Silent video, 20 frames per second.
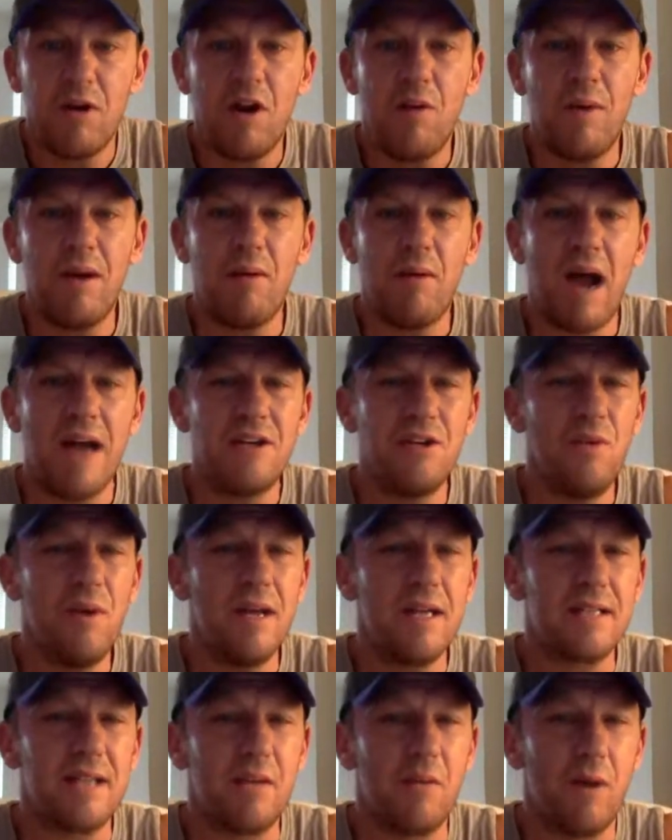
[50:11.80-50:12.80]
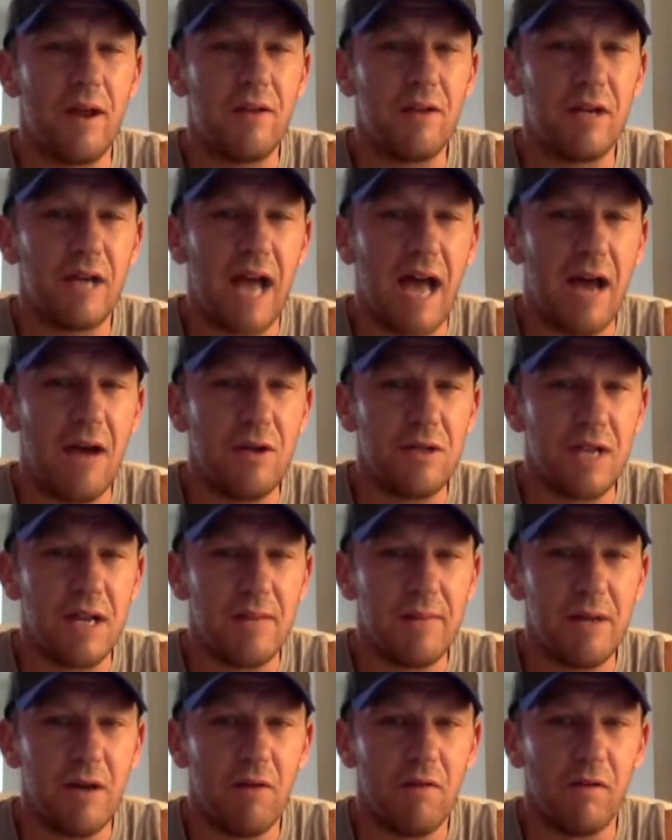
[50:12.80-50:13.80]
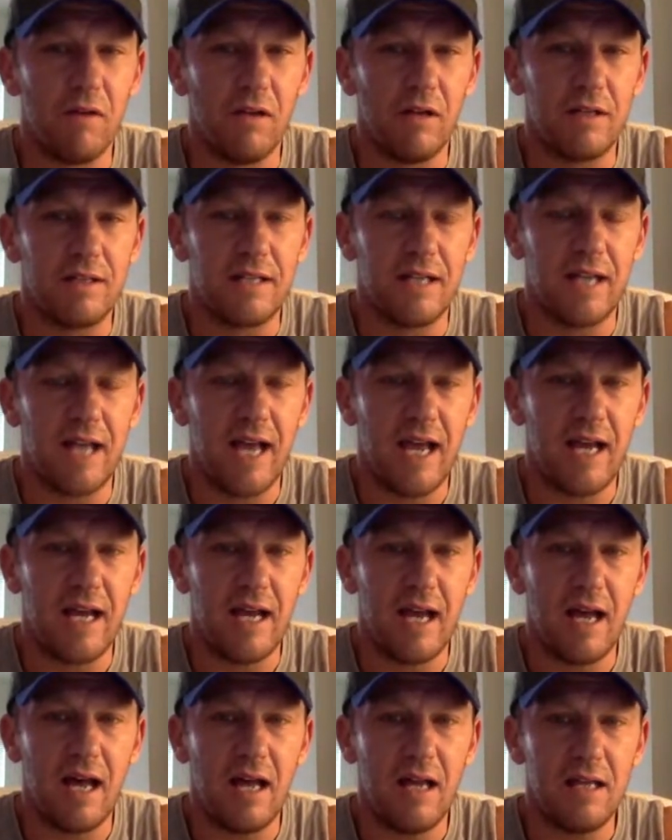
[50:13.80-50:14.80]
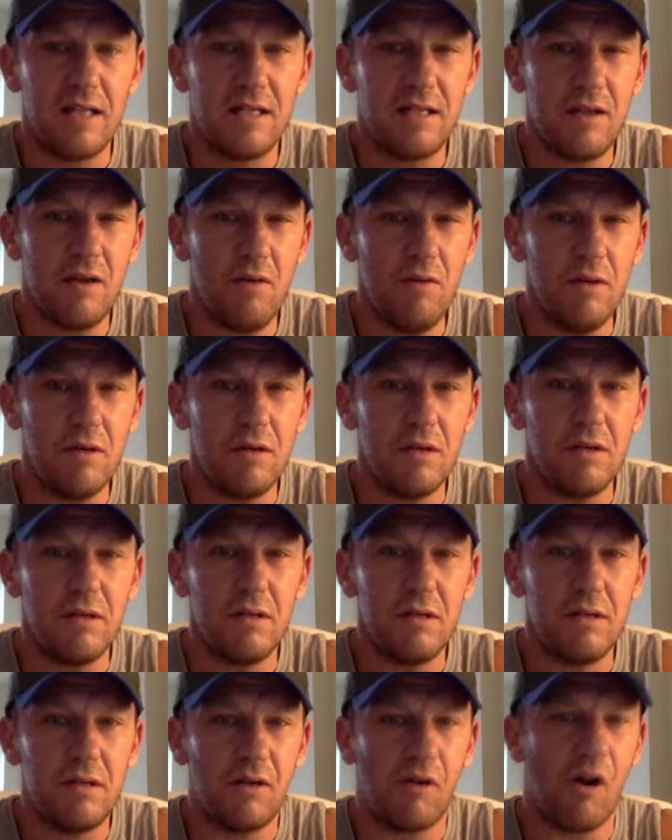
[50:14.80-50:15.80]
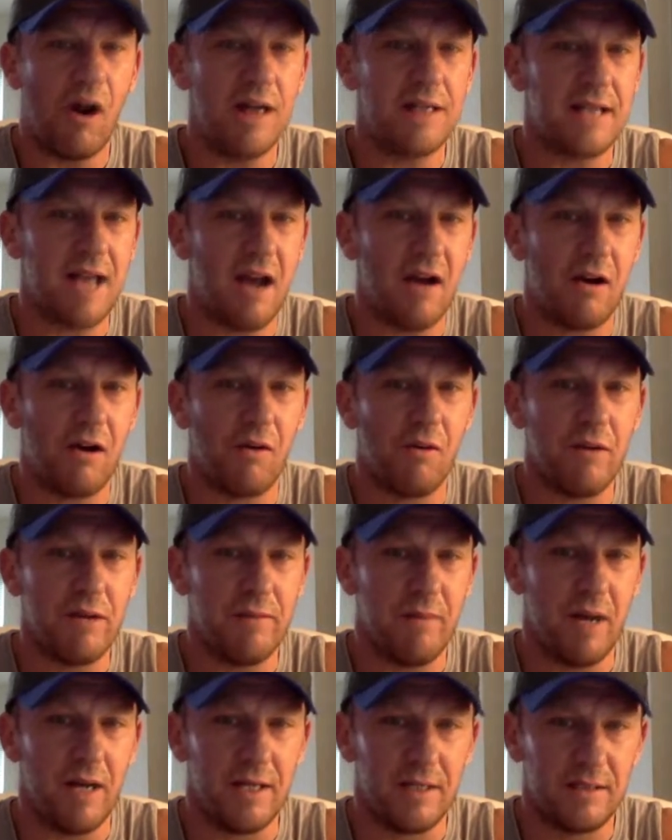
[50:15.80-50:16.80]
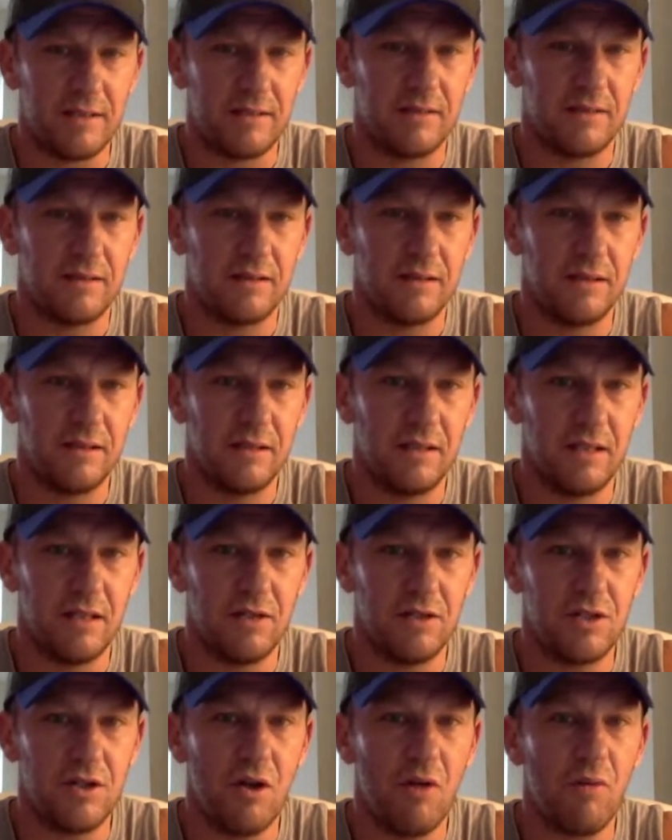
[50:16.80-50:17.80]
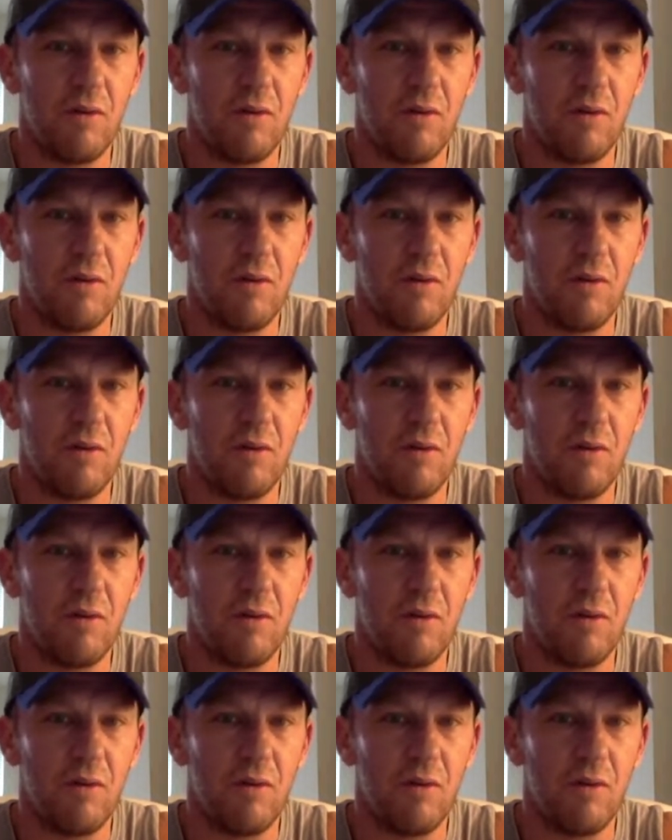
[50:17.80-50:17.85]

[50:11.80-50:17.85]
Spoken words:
You know, I do want to say one other guy who's going to be overlooked today. Don't cross out Kareem Hunt. There's no.